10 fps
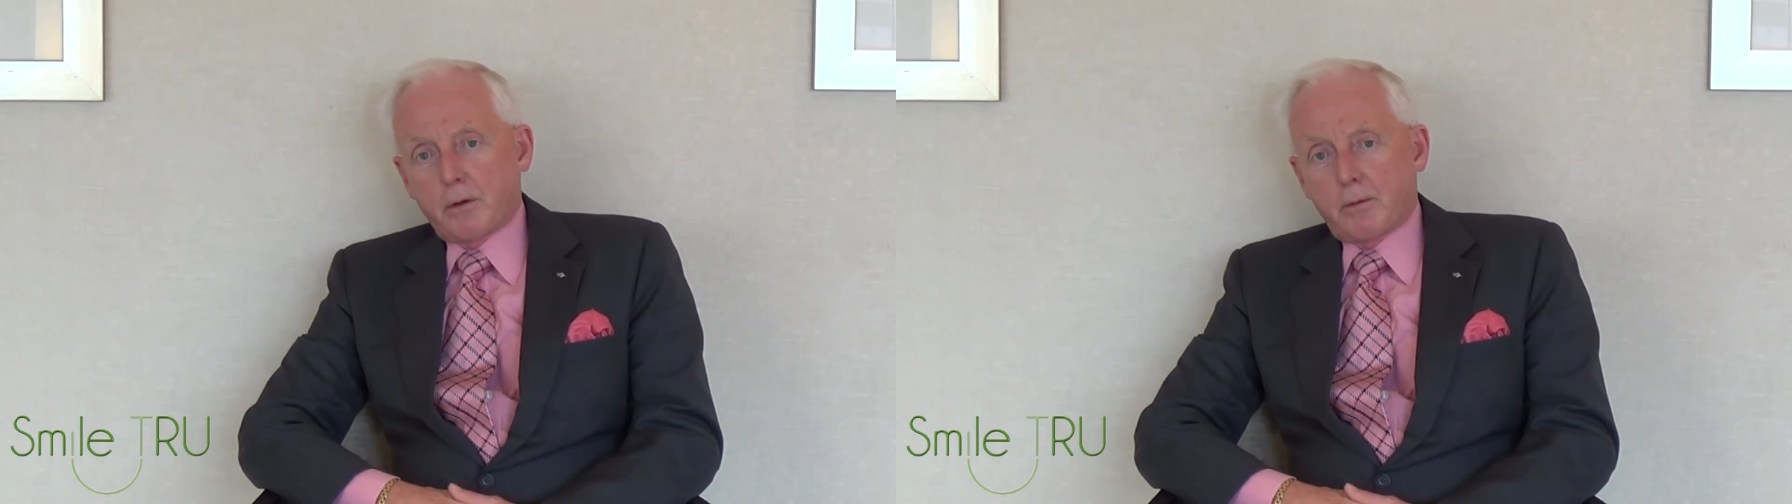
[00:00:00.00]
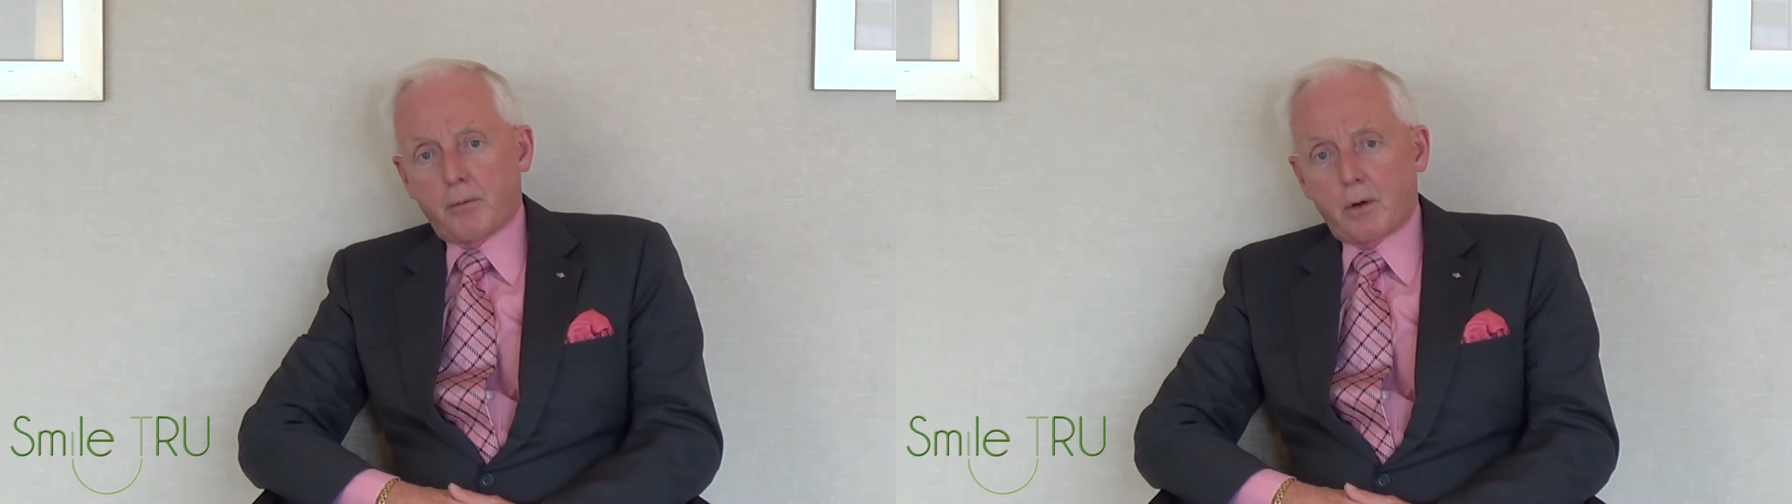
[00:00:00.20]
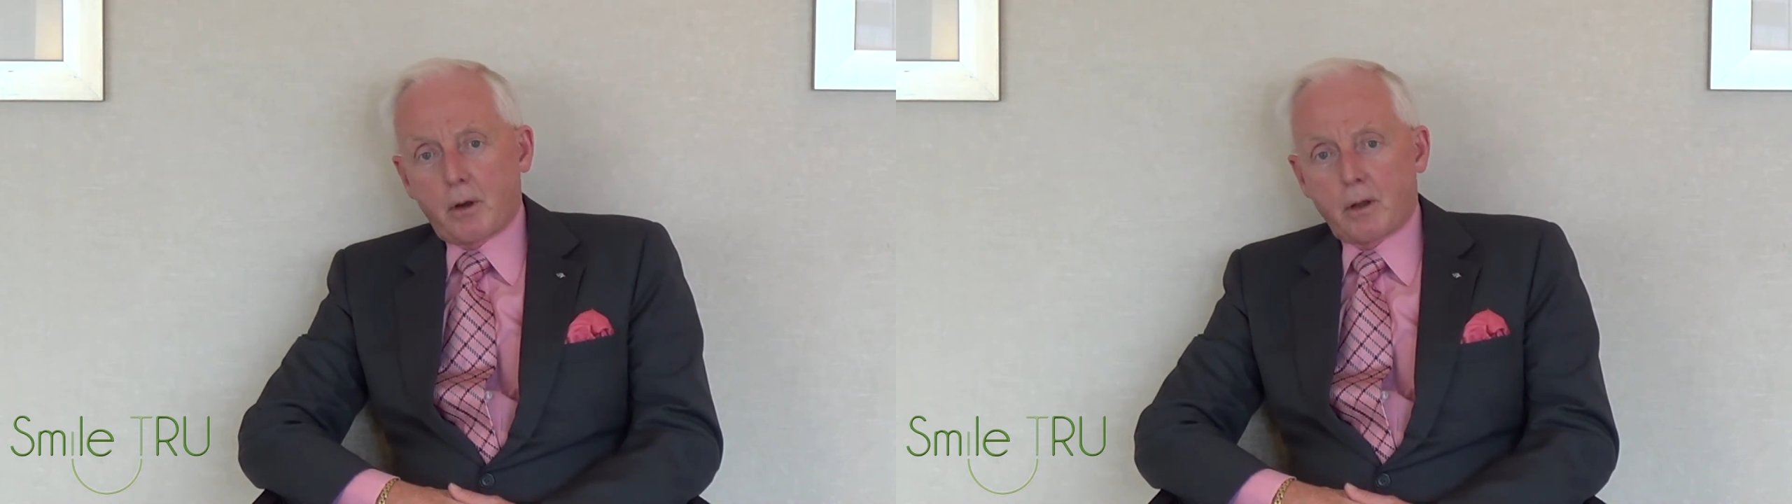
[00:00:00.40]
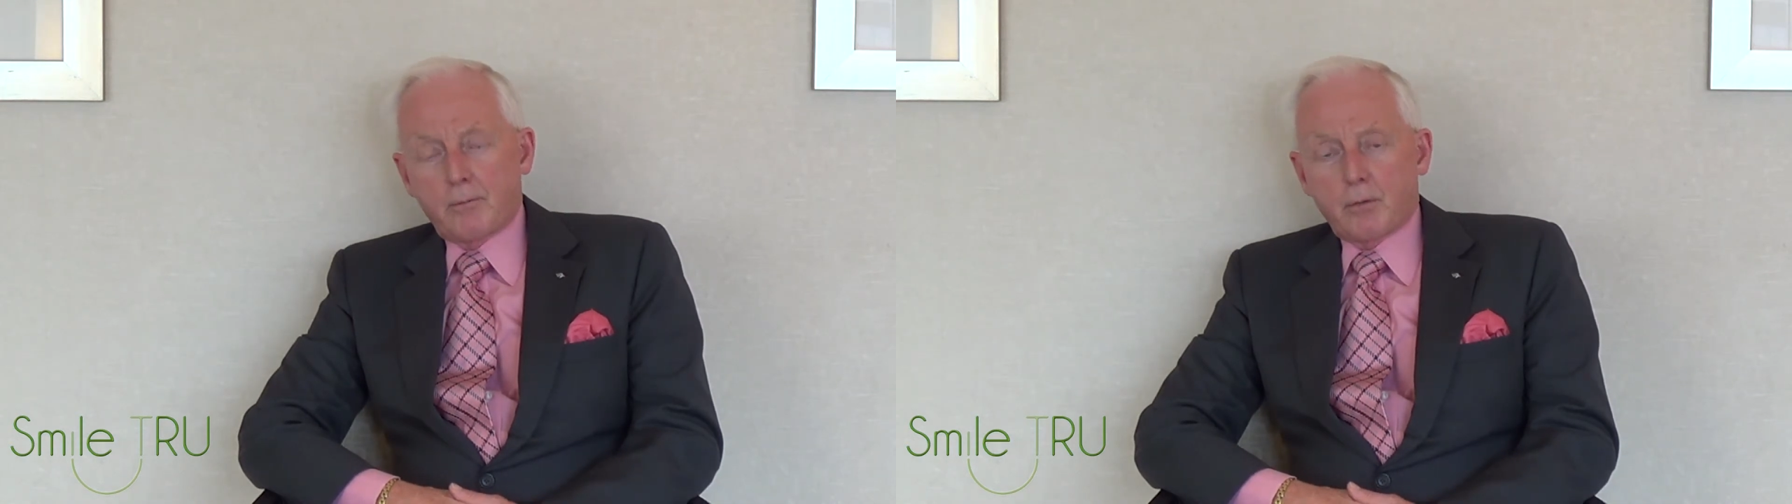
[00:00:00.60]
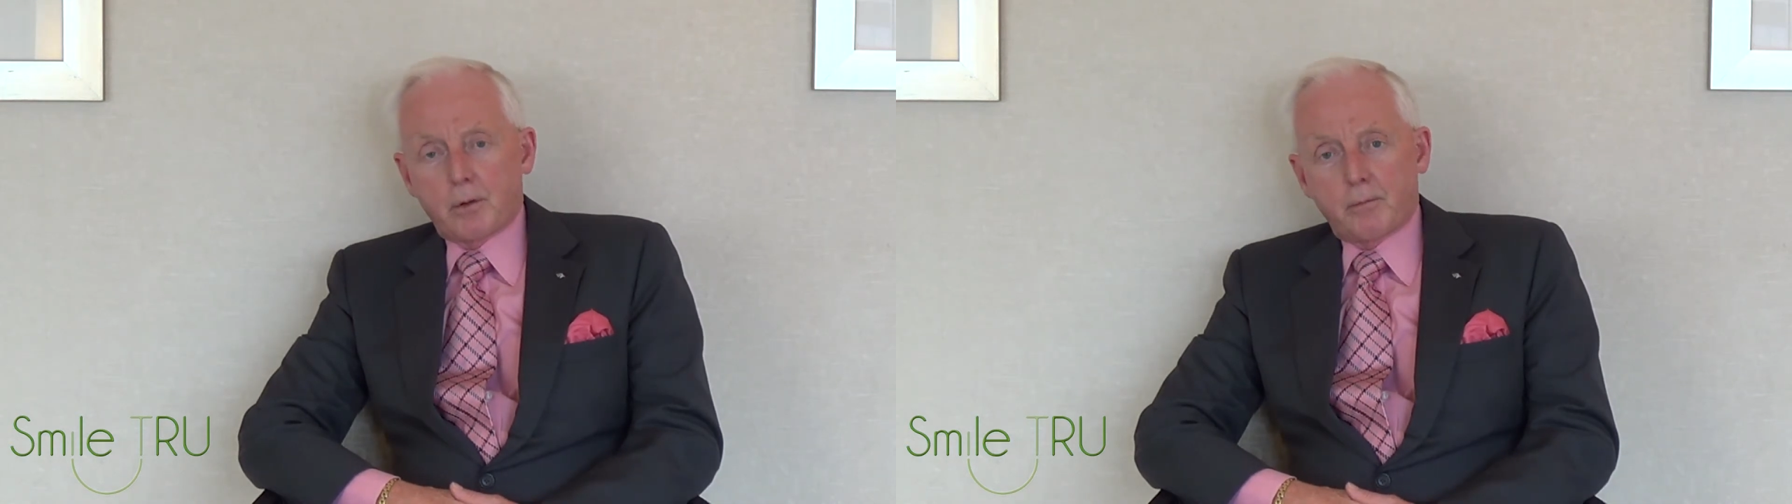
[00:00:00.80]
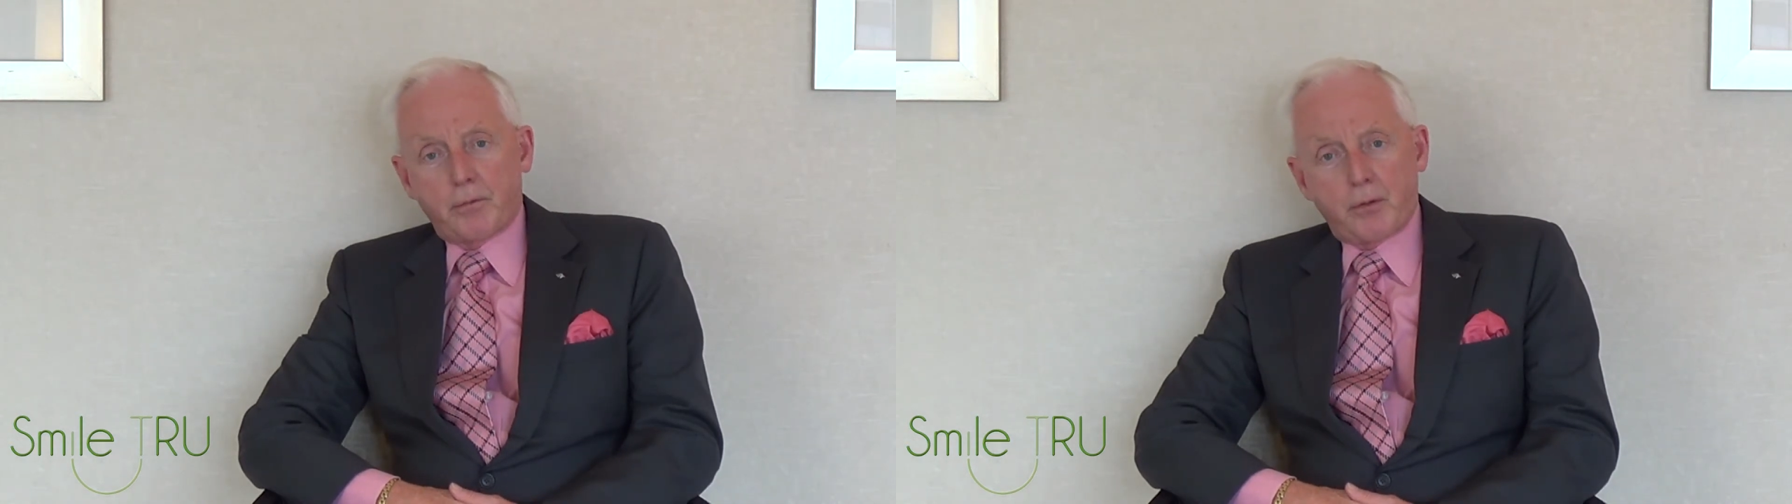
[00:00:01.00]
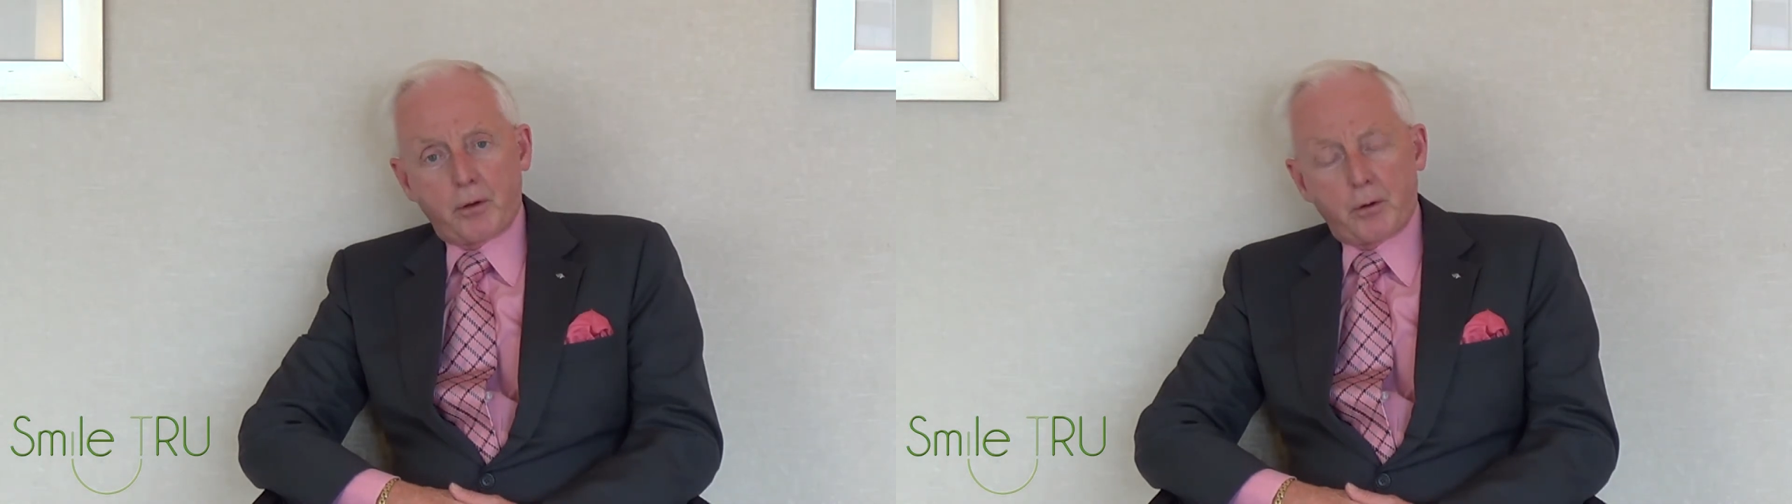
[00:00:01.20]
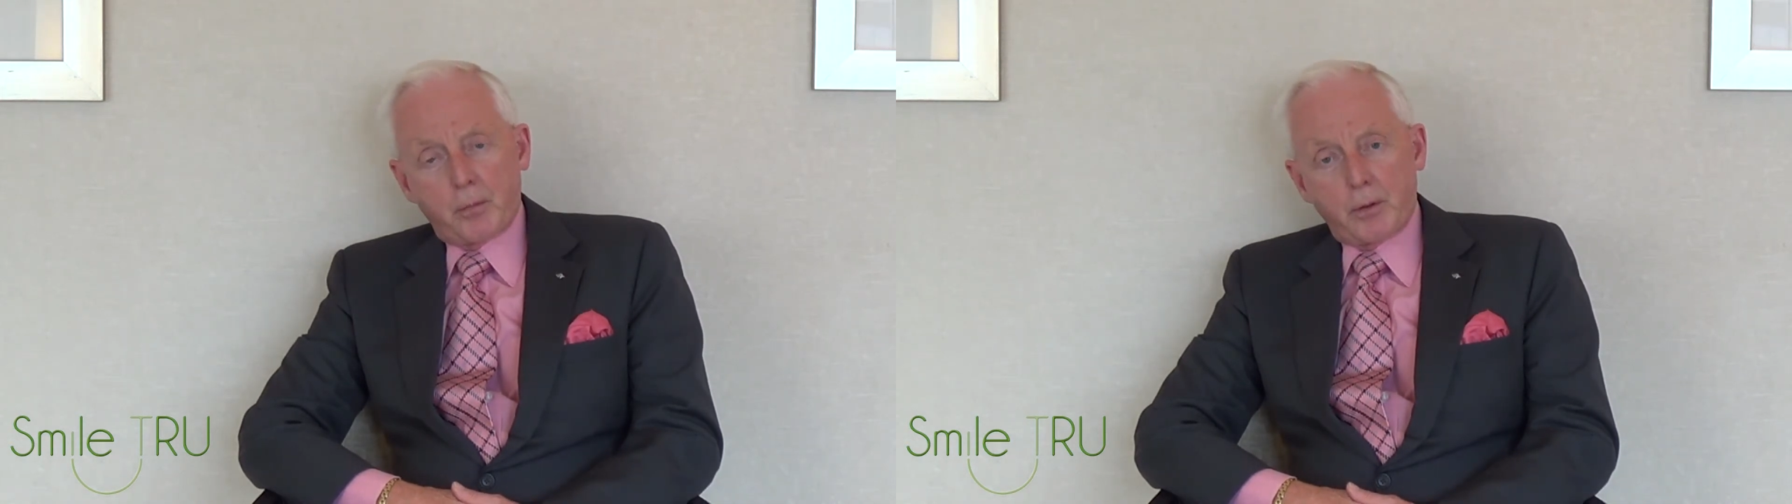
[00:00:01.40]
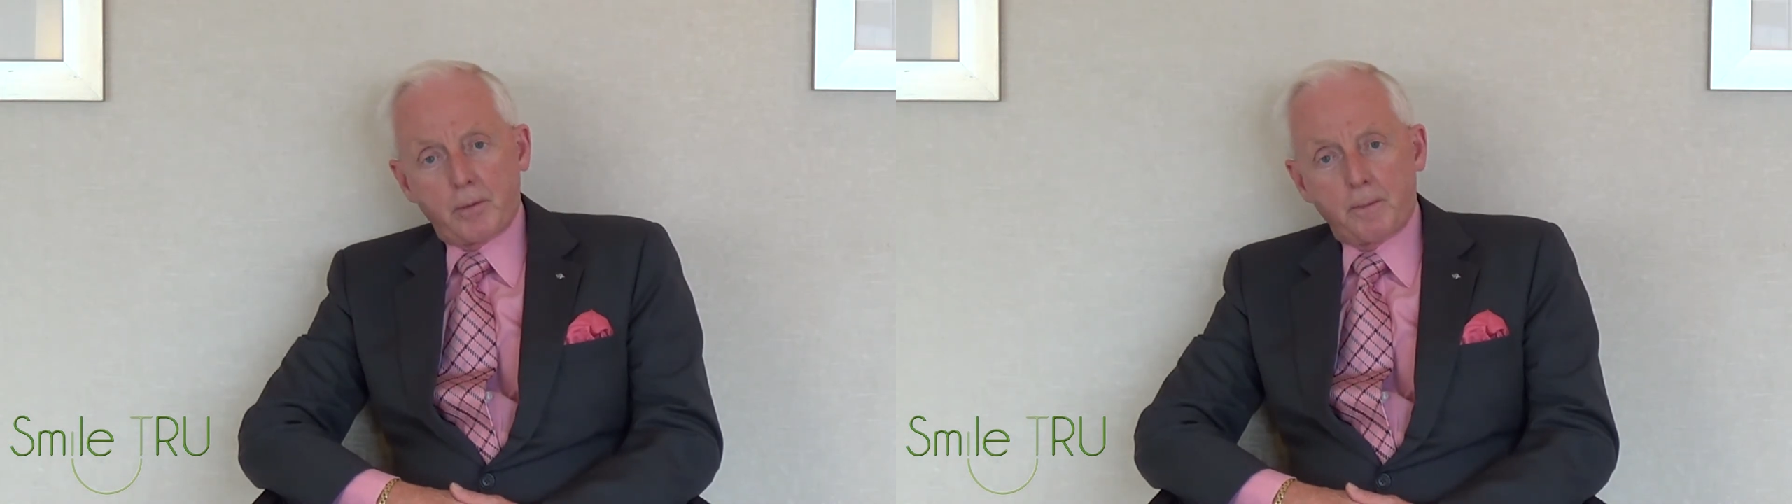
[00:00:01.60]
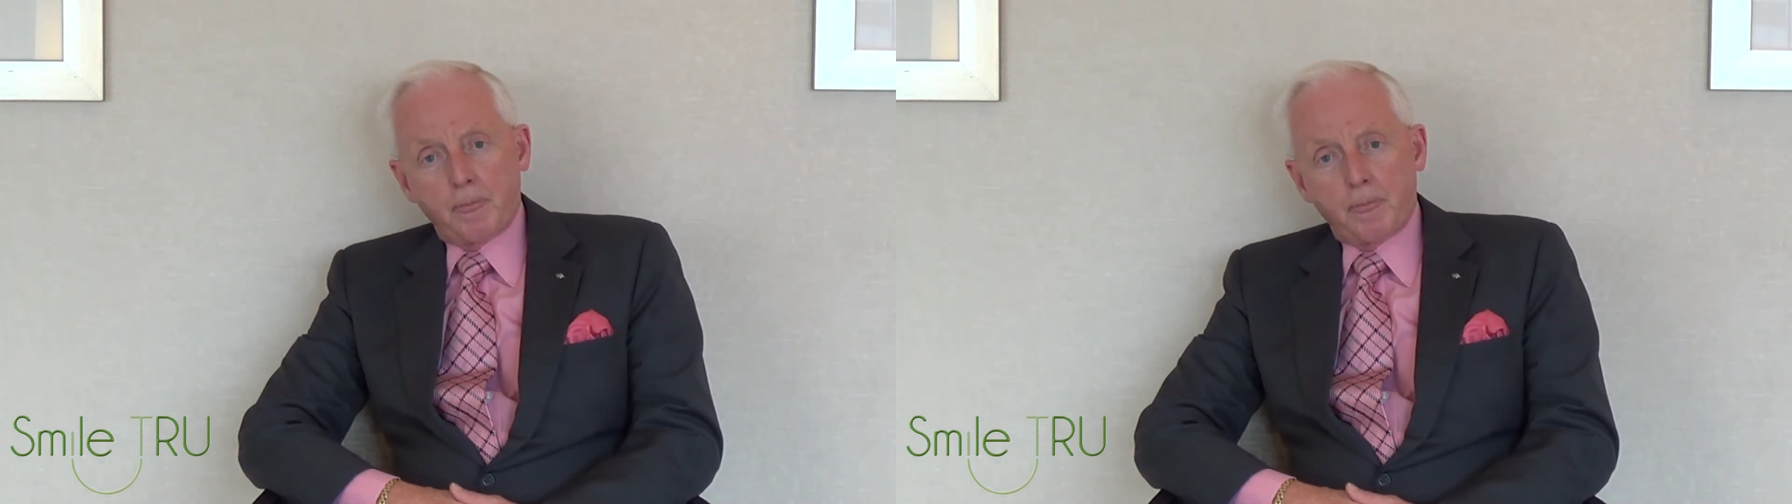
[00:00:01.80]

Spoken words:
different levels of therapy.